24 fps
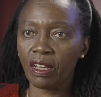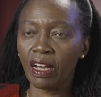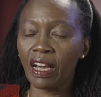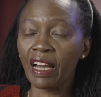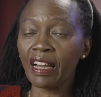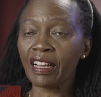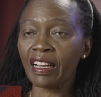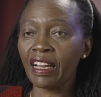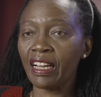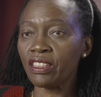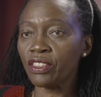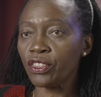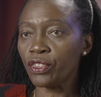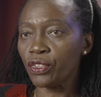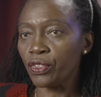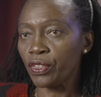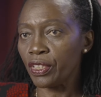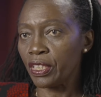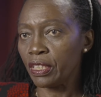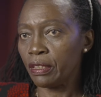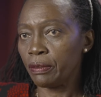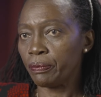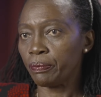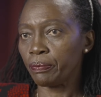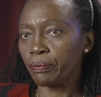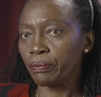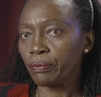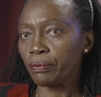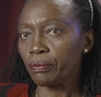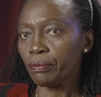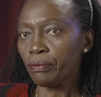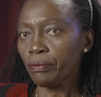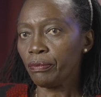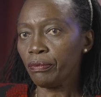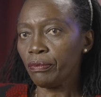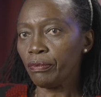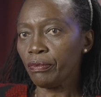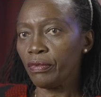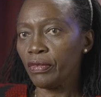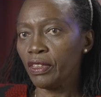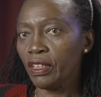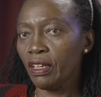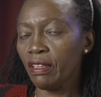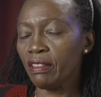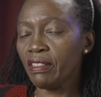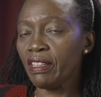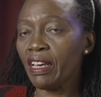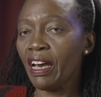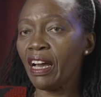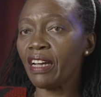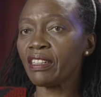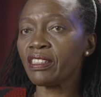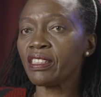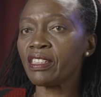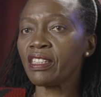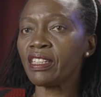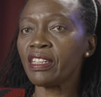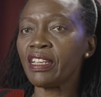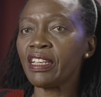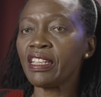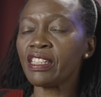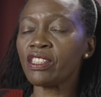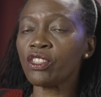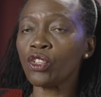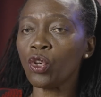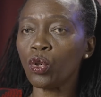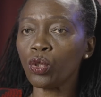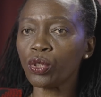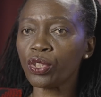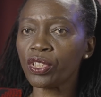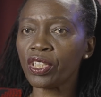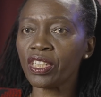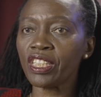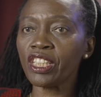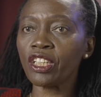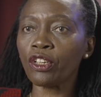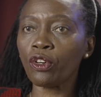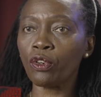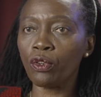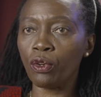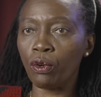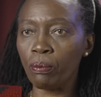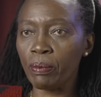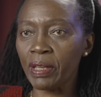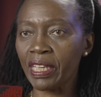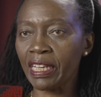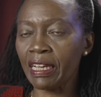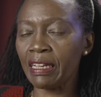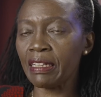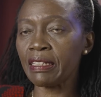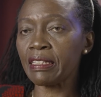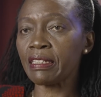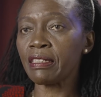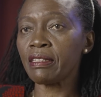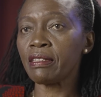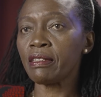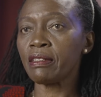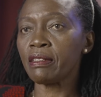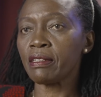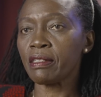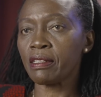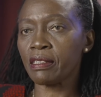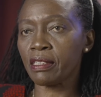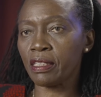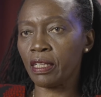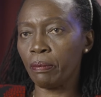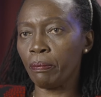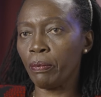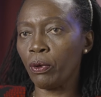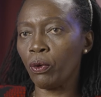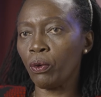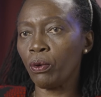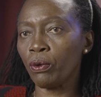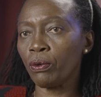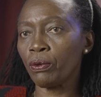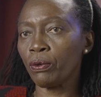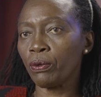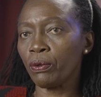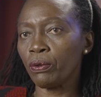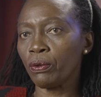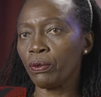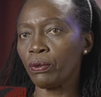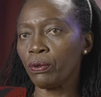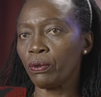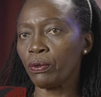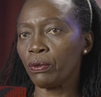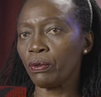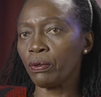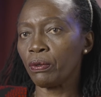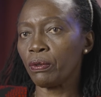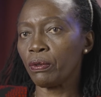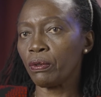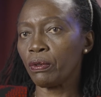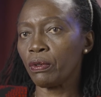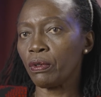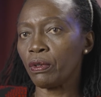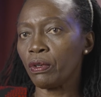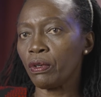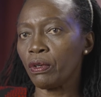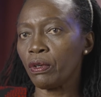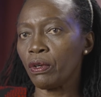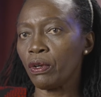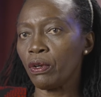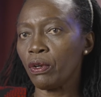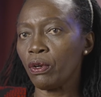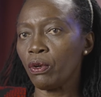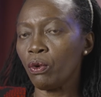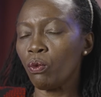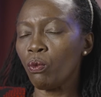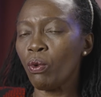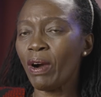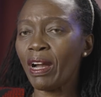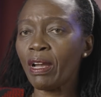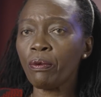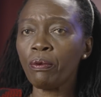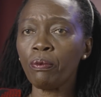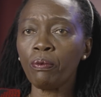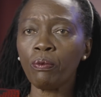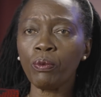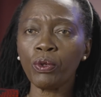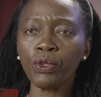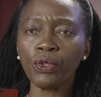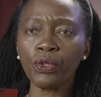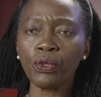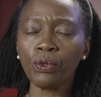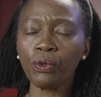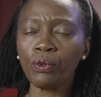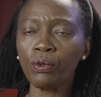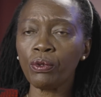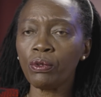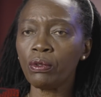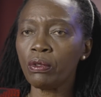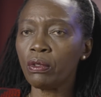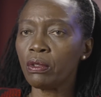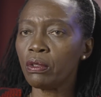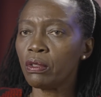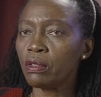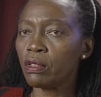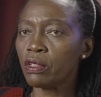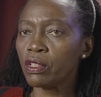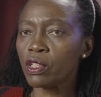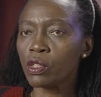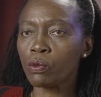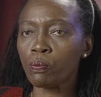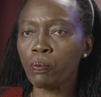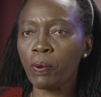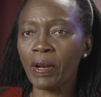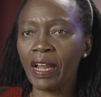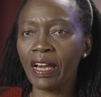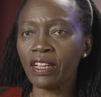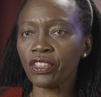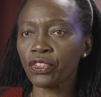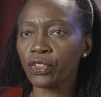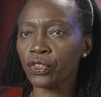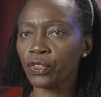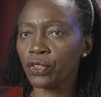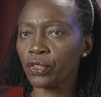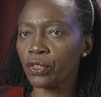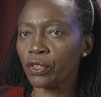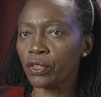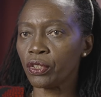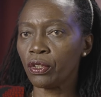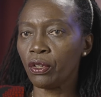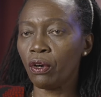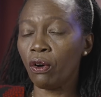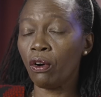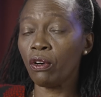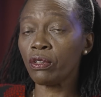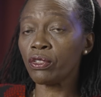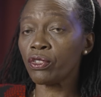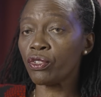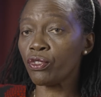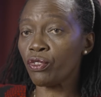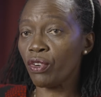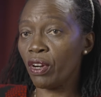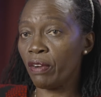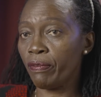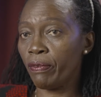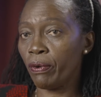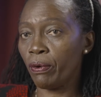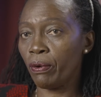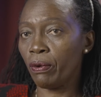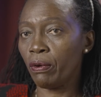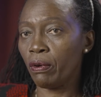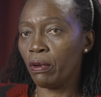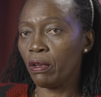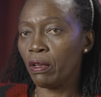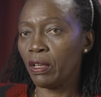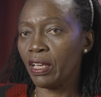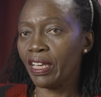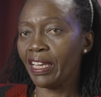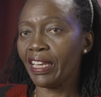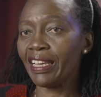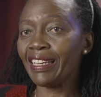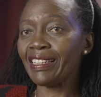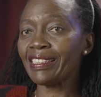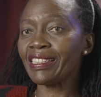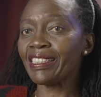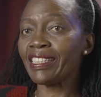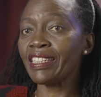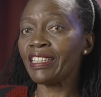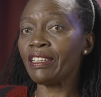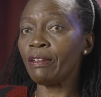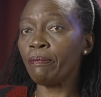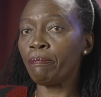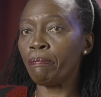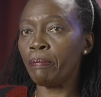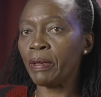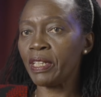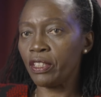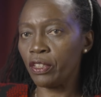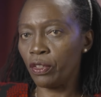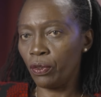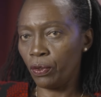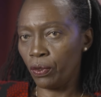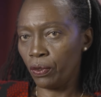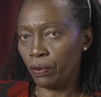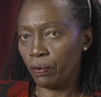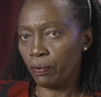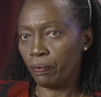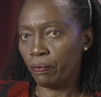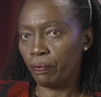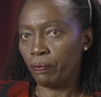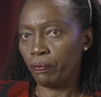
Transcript: a country that is not economically stable? Why would you splash on travel 18 billion,